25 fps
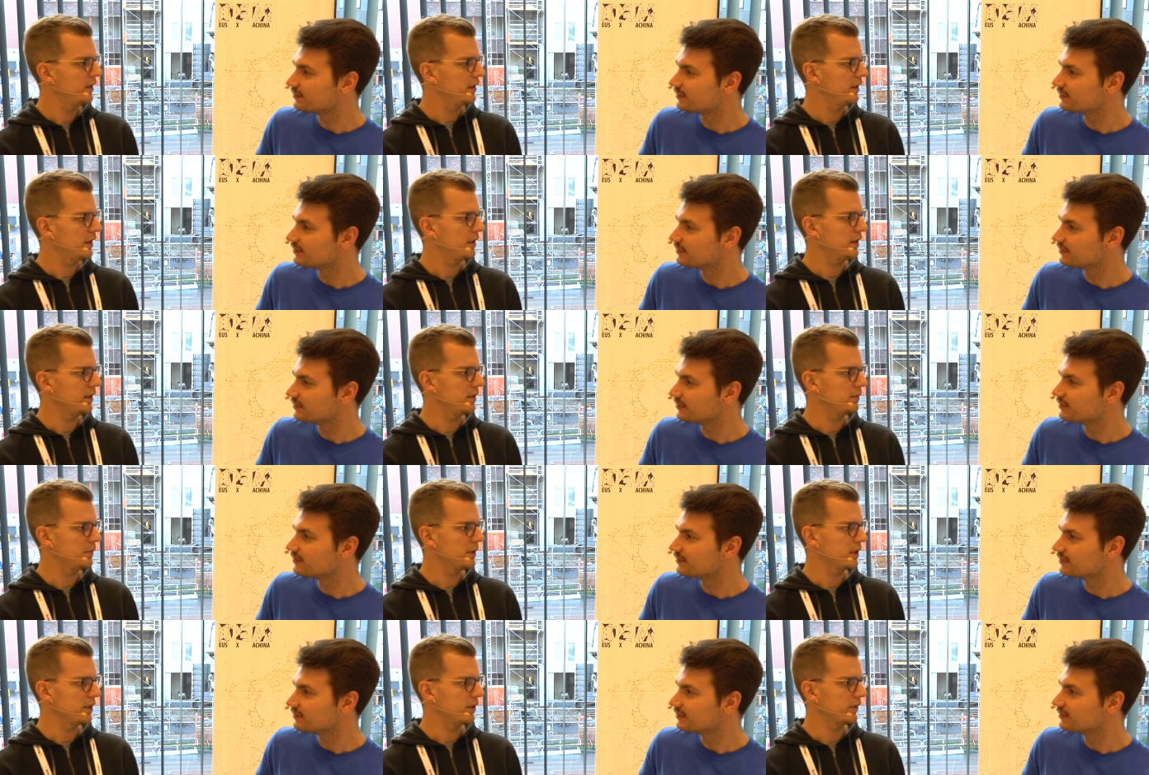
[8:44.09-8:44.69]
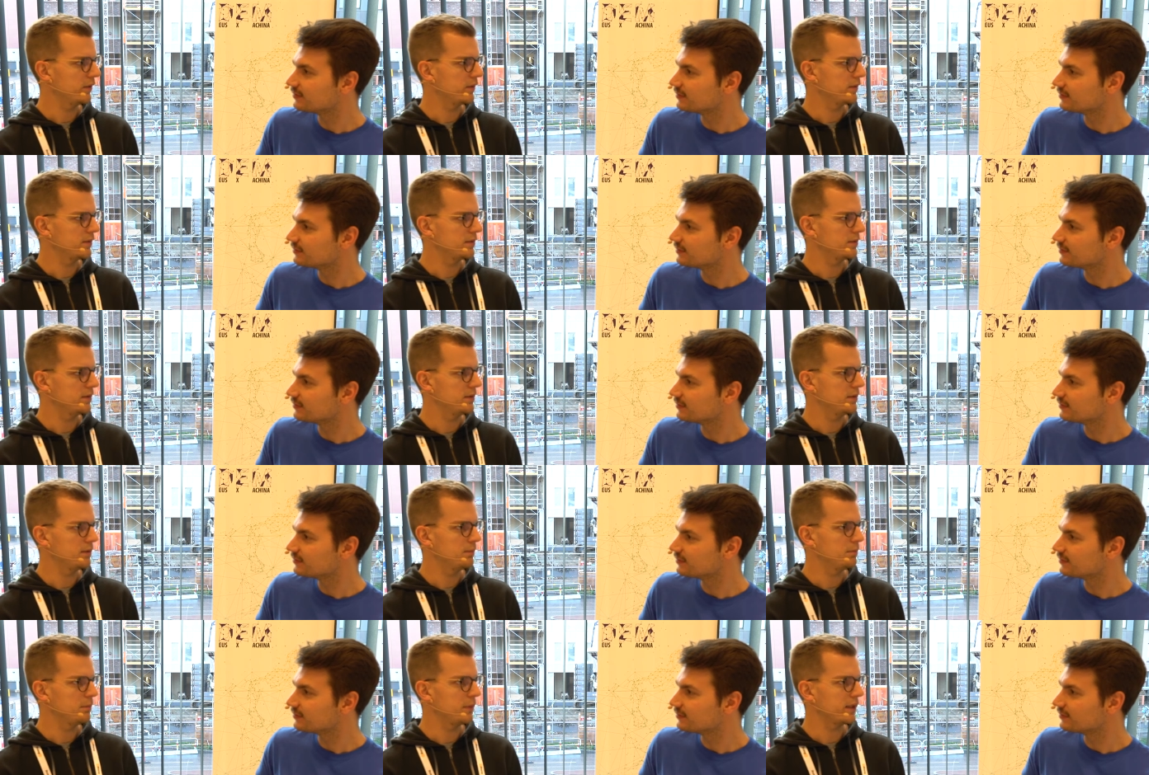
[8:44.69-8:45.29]
Speaker 1: uh, because
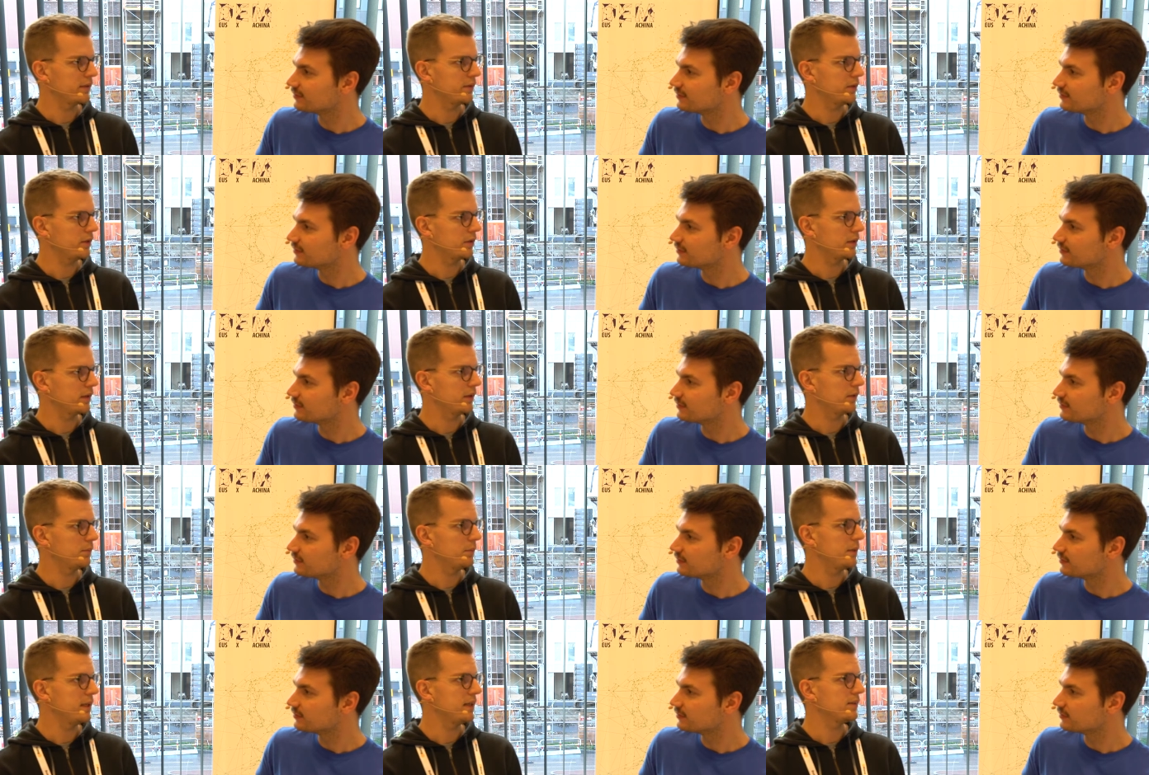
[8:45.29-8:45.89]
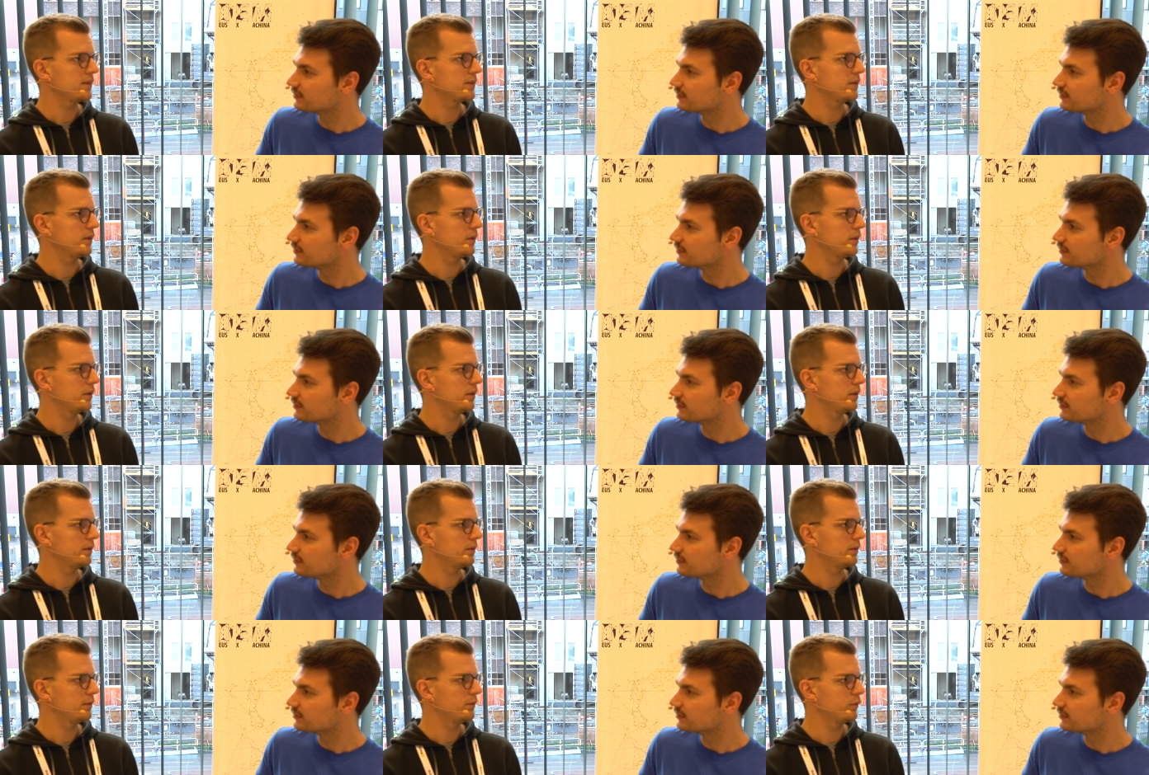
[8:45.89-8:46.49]
my talk is based
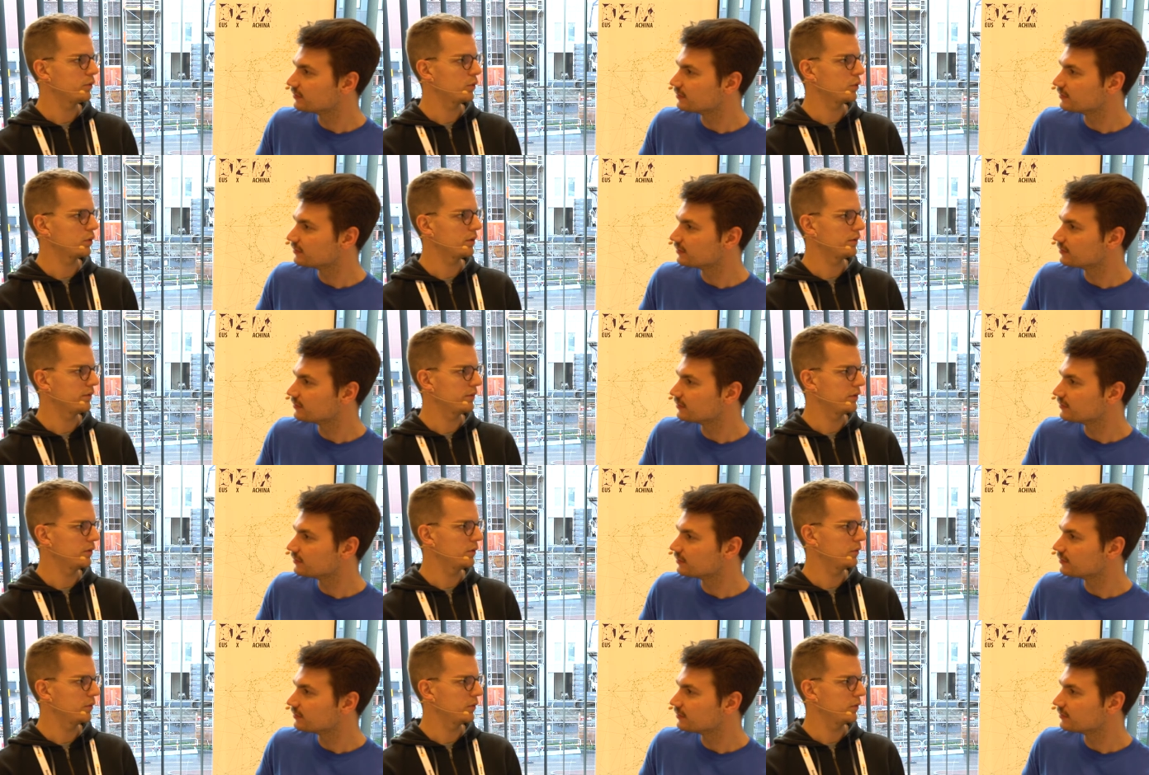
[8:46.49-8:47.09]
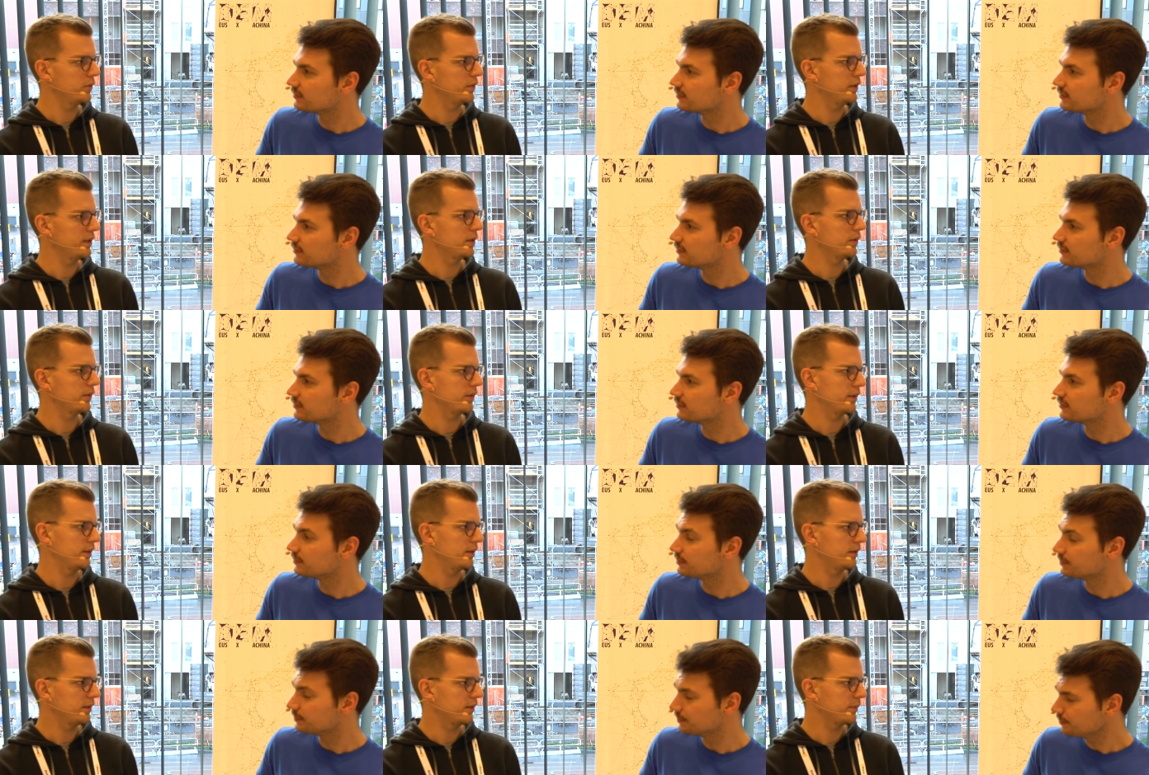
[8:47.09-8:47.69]
on four of those videos, a
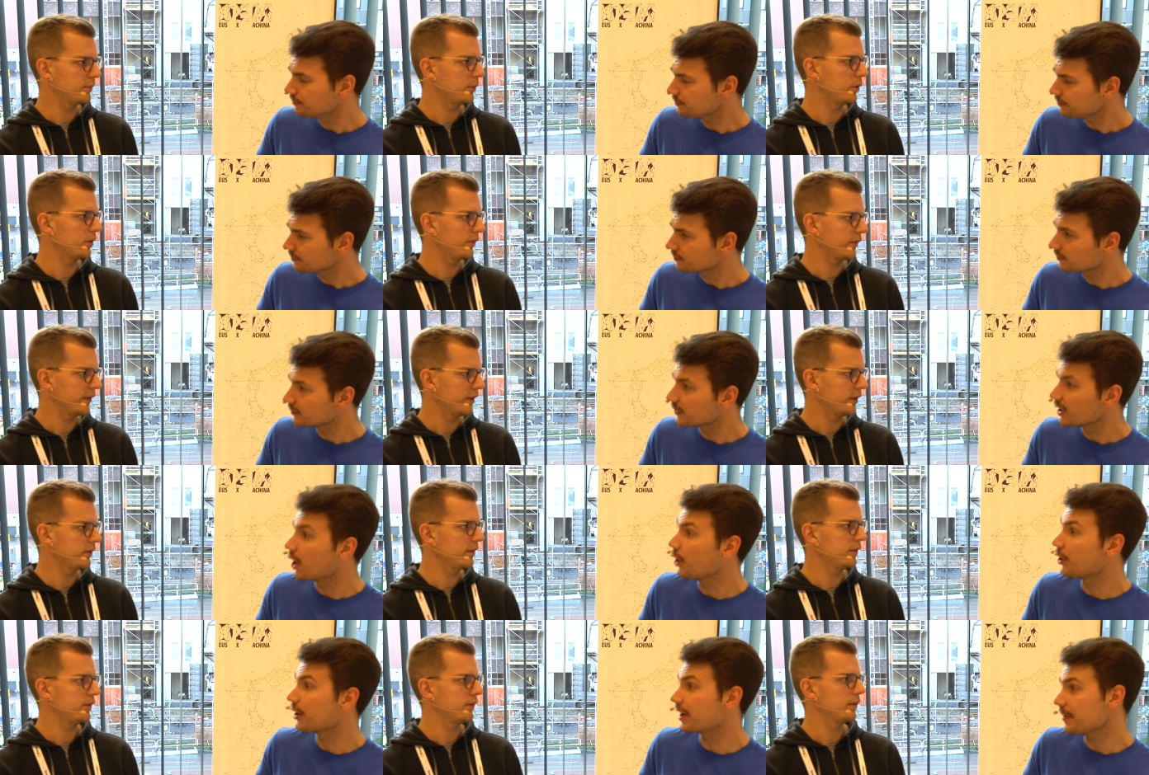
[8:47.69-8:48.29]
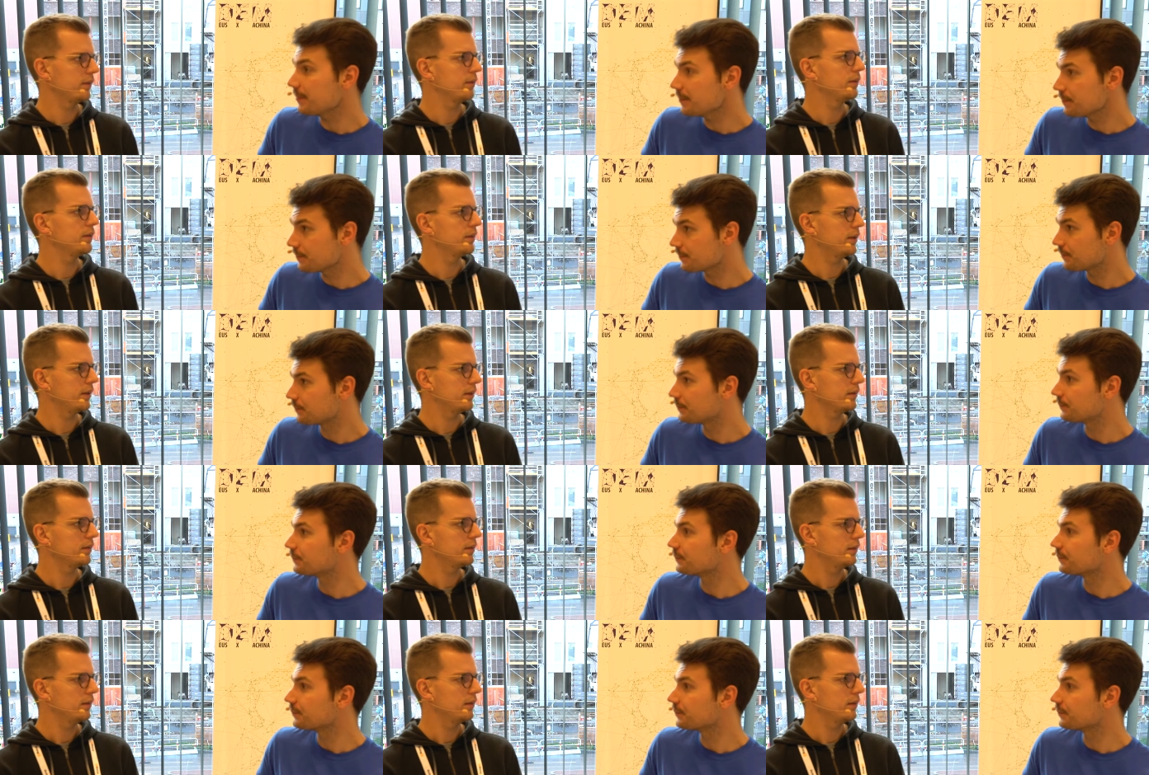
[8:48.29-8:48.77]
mm-hmm. small series. Okay. Yeah.